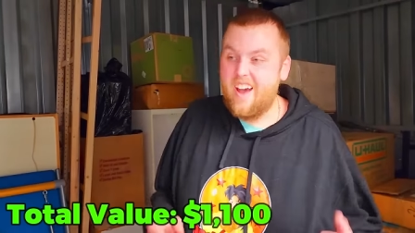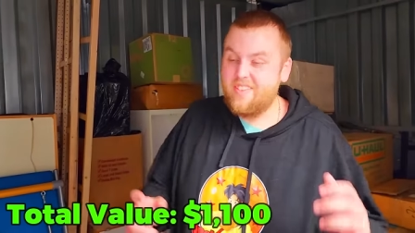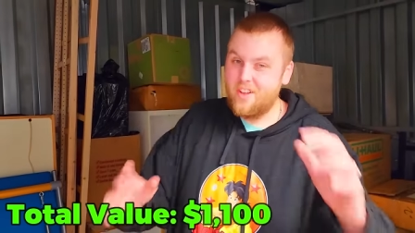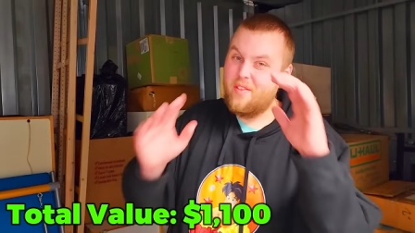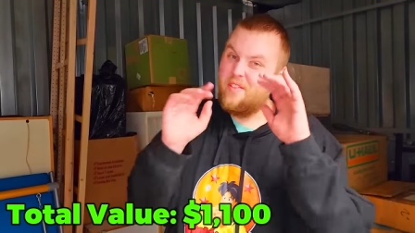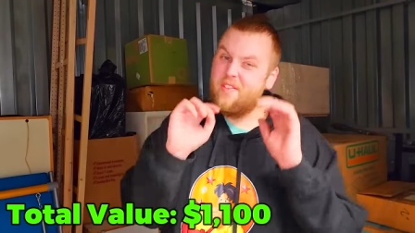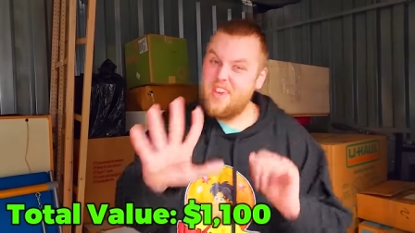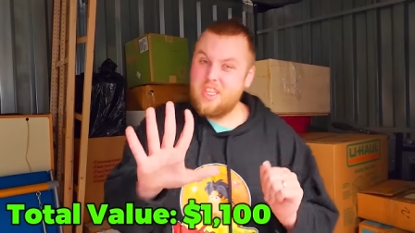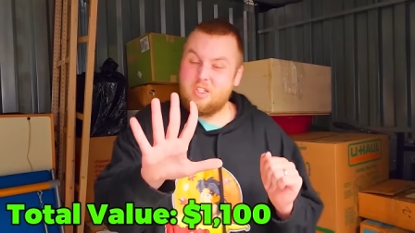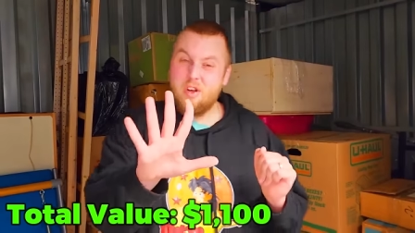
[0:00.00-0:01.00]
After the
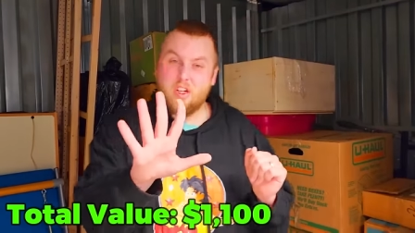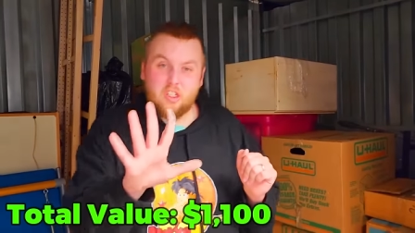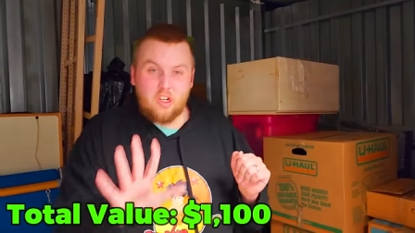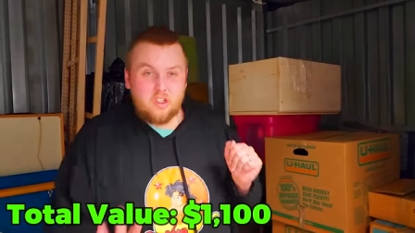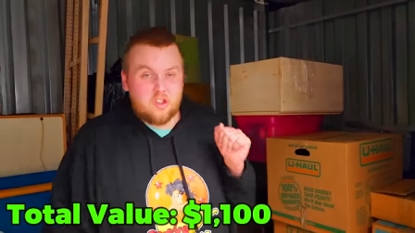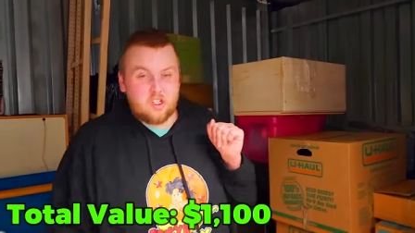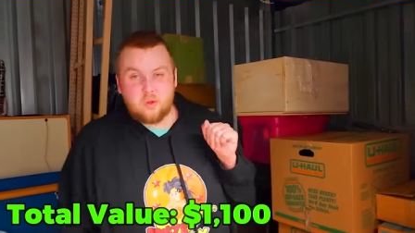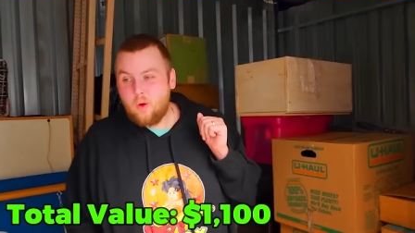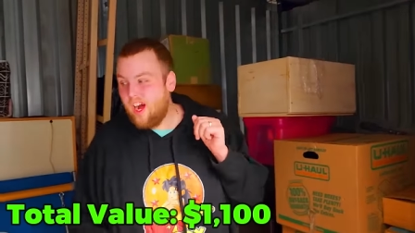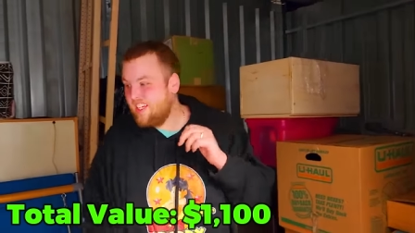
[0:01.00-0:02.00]
fifth truckload you just
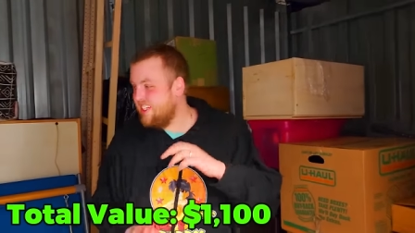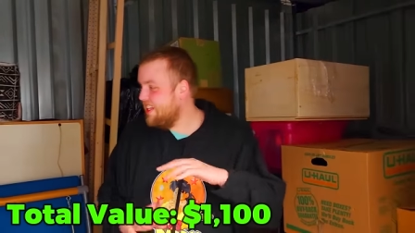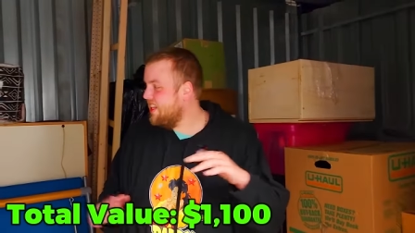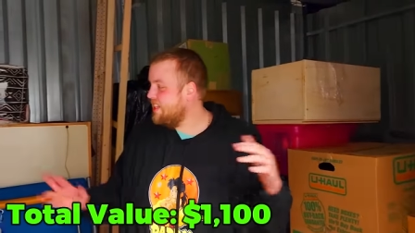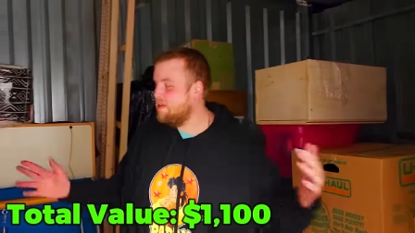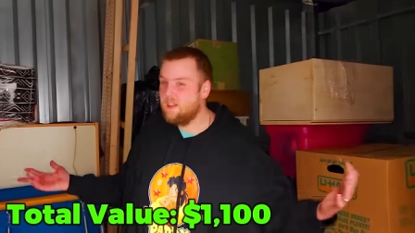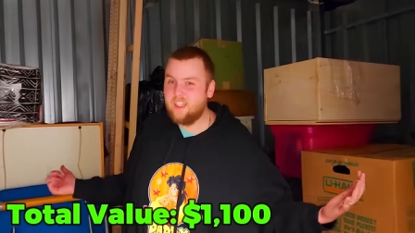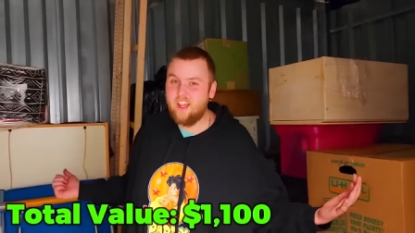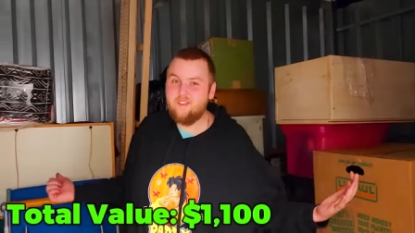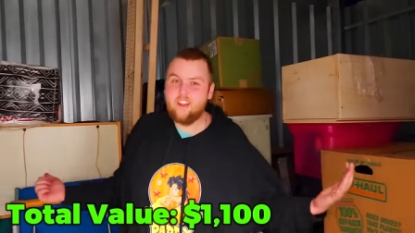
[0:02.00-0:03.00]
watched, this is what's
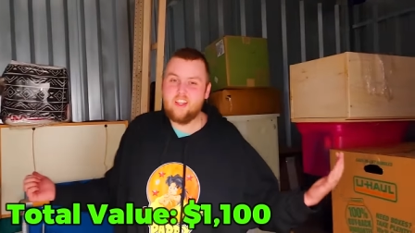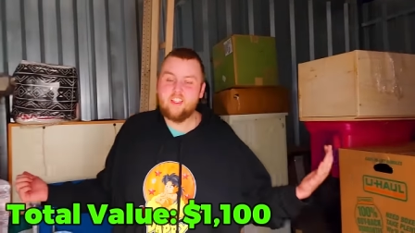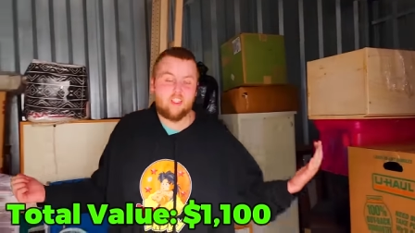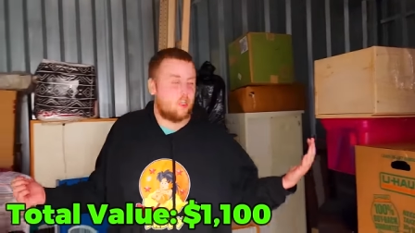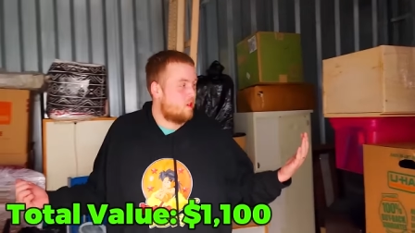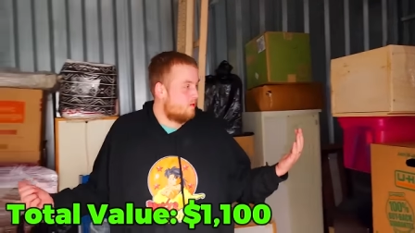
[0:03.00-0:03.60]
left in this unit.